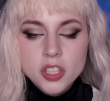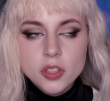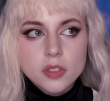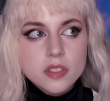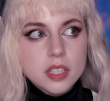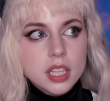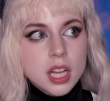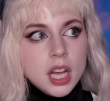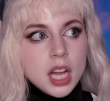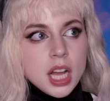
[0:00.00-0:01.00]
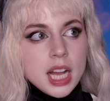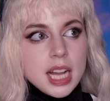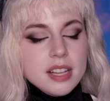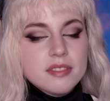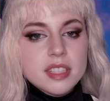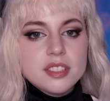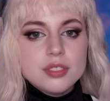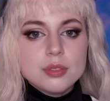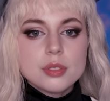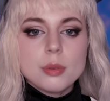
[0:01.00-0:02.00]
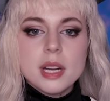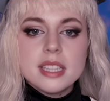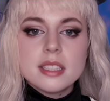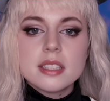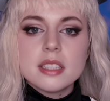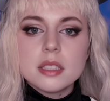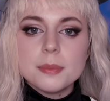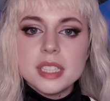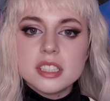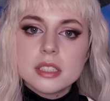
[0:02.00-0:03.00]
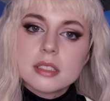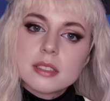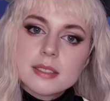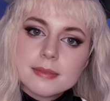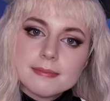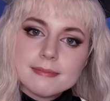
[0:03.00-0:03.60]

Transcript: You see, I find you quite suspicious.